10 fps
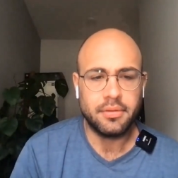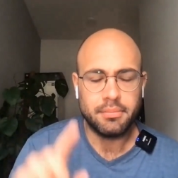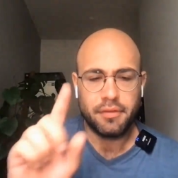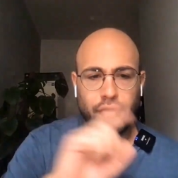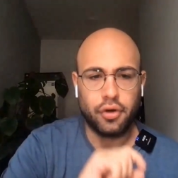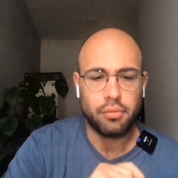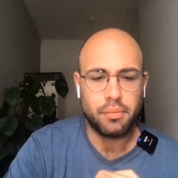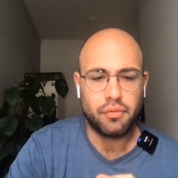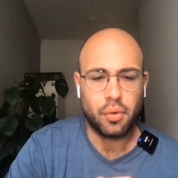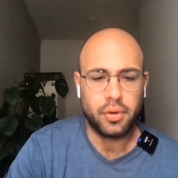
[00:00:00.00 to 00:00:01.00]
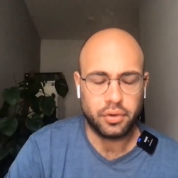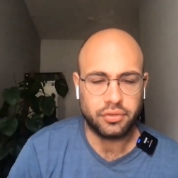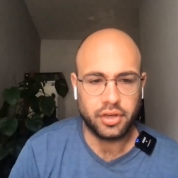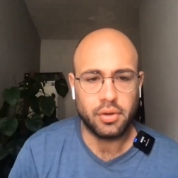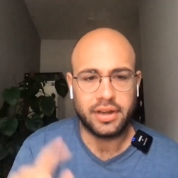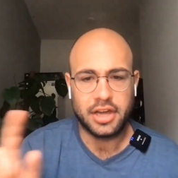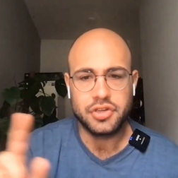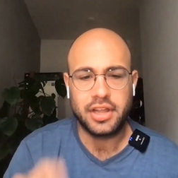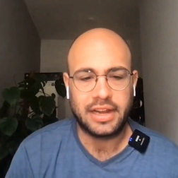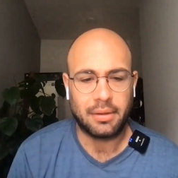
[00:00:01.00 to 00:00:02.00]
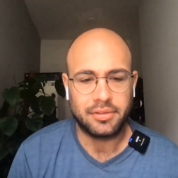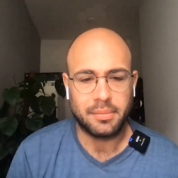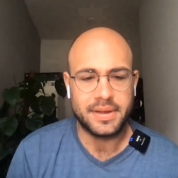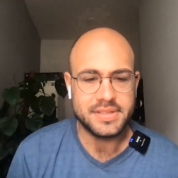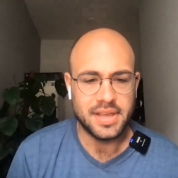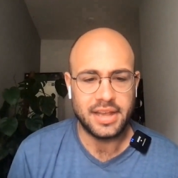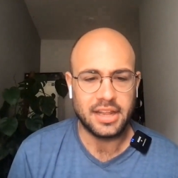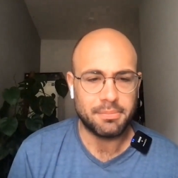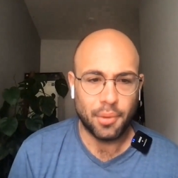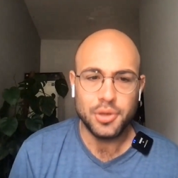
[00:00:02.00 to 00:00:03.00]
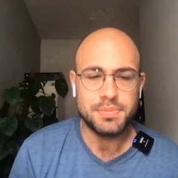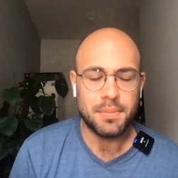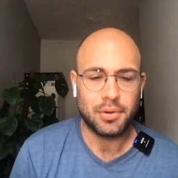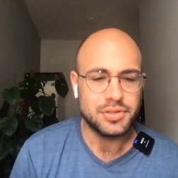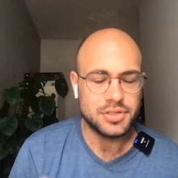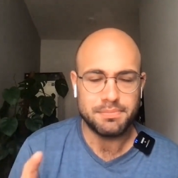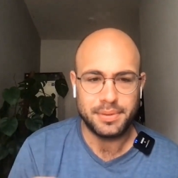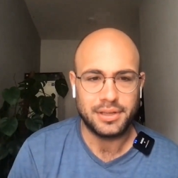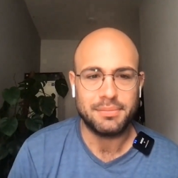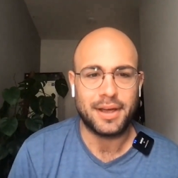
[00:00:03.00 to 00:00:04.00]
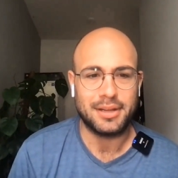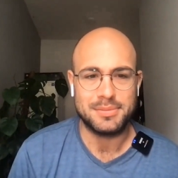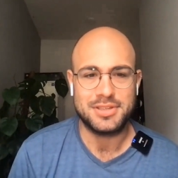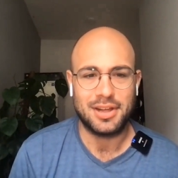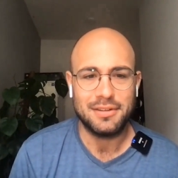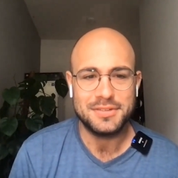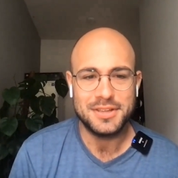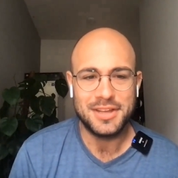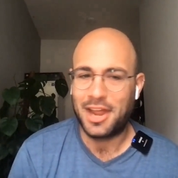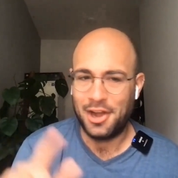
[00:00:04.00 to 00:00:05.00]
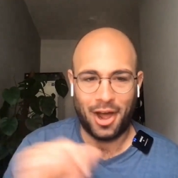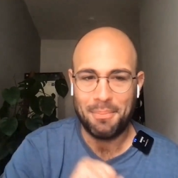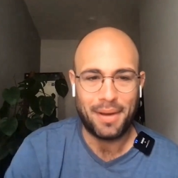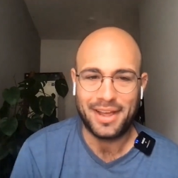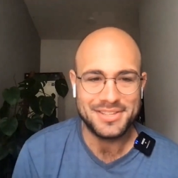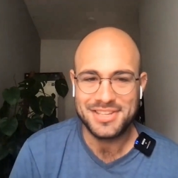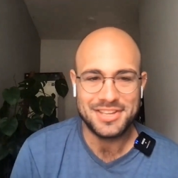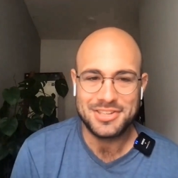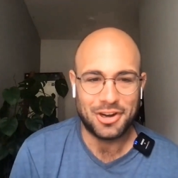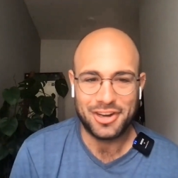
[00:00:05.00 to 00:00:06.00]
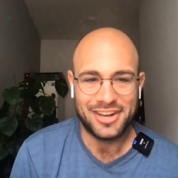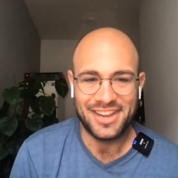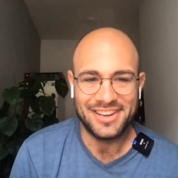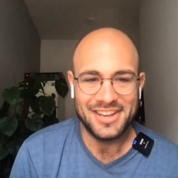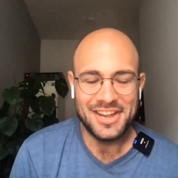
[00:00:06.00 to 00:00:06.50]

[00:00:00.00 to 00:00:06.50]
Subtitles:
before we continue. I'd actually counter by saying that most people just build by themselves and not buy a SaaS starter kit.